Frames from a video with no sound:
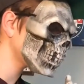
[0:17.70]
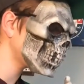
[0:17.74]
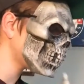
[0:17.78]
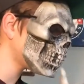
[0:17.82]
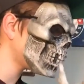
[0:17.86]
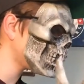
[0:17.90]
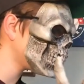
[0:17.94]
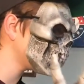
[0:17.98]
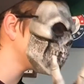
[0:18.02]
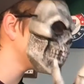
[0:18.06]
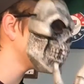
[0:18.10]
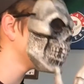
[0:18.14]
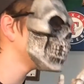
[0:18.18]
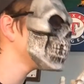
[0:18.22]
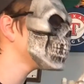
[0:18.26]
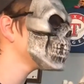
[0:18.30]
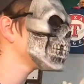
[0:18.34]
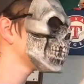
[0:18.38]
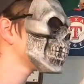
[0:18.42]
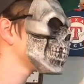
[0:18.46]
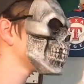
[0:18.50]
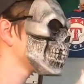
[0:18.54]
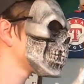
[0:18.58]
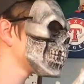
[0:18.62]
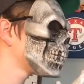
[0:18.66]
on, even he
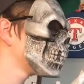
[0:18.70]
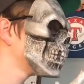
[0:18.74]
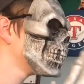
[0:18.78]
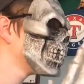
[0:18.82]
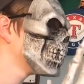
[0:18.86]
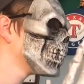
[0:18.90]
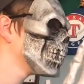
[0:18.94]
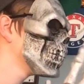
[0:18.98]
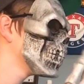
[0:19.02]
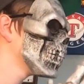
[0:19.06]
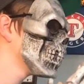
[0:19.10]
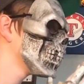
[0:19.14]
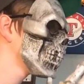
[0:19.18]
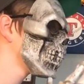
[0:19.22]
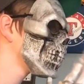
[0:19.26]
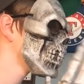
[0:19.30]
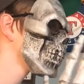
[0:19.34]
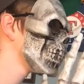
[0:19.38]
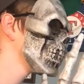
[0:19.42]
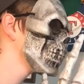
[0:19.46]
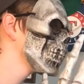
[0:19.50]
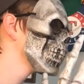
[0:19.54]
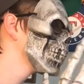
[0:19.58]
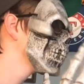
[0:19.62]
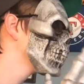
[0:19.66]
was just he was
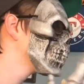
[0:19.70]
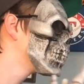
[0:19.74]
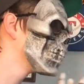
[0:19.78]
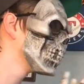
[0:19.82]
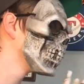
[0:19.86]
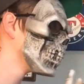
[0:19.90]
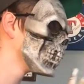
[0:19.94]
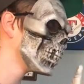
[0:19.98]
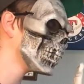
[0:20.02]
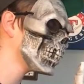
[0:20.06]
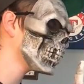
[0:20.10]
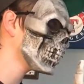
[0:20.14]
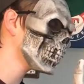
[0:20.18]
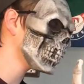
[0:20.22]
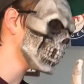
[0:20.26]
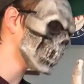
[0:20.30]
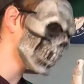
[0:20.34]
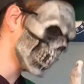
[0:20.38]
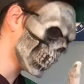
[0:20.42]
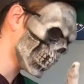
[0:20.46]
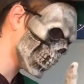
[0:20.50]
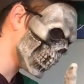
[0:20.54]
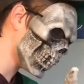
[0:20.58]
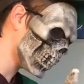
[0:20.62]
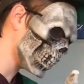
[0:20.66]
just moaning
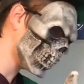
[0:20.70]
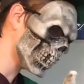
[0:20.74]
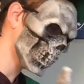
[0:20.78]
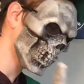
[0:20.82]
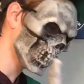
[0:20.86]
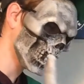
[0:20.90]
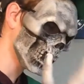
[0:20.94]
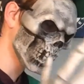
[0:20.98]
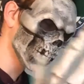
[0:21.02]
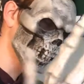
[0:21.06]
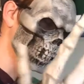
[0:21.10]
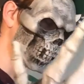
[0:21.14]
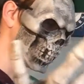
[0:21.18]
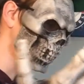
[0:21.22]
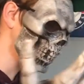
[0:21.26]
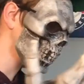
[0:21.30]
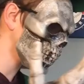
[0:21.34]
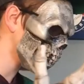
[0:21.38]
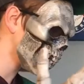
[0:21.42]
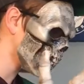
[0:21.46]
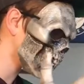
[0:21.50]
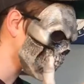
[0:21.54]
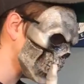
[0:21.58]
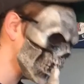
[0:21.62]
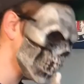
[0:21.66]
down. I mean, he had his
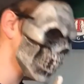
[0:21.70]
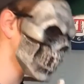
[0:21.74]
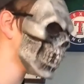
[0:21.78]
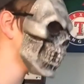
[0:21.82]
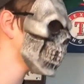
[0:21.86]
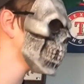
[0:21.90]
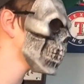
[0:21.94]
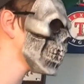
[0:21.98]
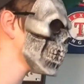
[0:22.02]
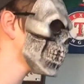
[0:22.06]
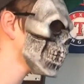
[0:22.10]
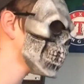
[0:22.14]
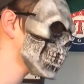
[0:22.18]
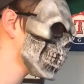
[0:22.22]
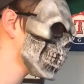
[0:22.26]
gloves. I mean, he could